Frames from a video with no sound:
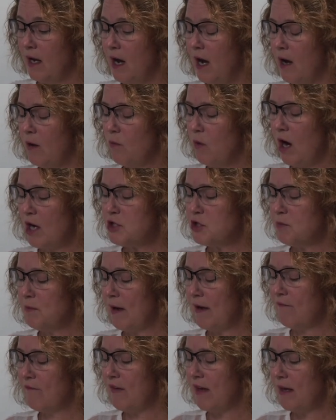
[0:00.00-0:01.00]
I watch
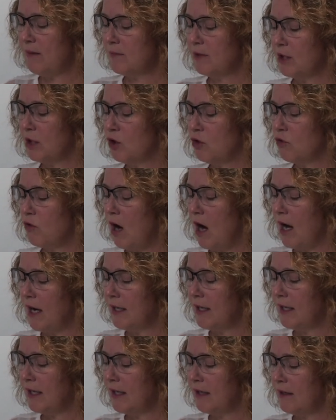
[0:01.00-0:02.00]
my family
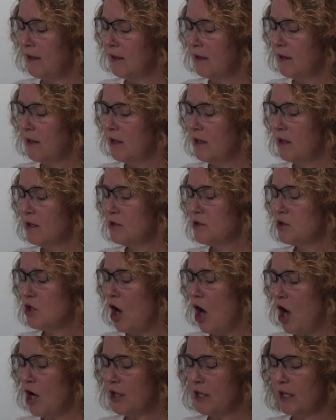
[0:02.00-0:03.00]
crying,
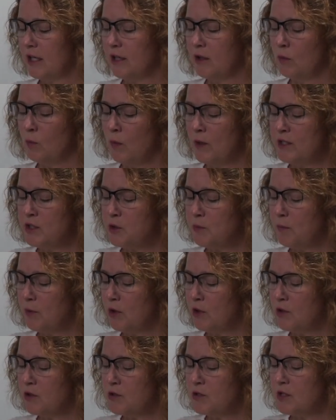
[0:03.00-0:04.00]
talking in
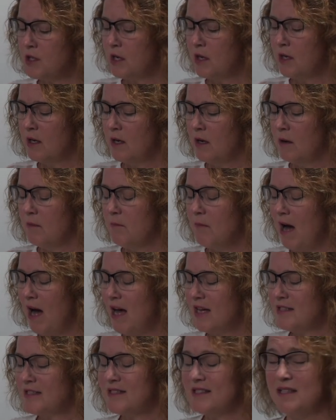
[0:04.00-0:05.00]
whispers.
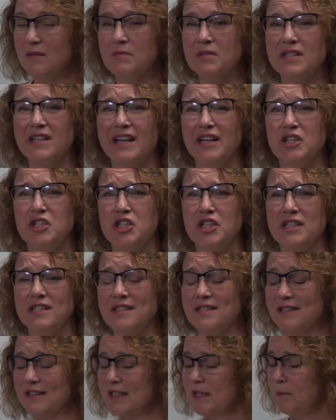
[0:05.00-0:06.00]
Ma seems like she's
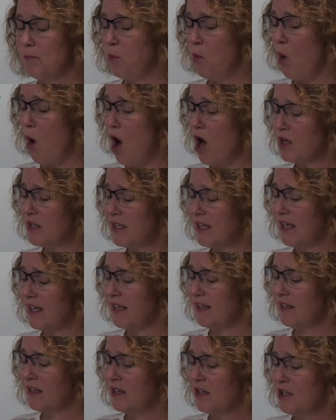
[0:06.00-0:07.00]

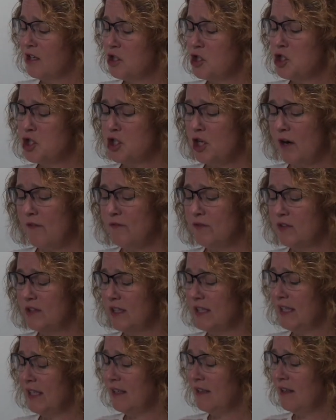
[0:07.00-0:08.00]
sleepwalking,
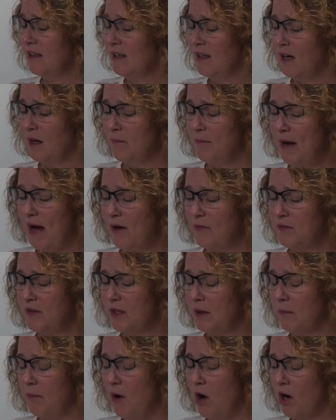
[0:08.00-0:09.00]
shuffling about the
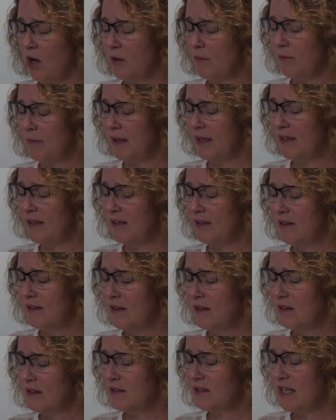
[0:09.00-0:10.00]
apartment,
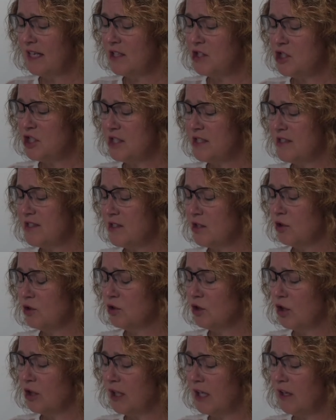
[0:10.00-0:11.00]
like she's still
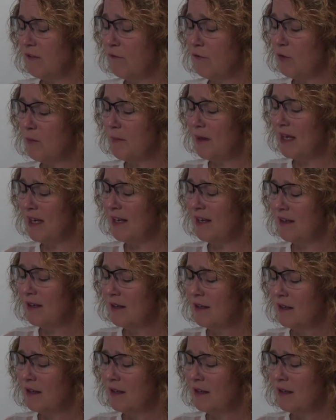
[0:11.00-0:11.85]
looking for me.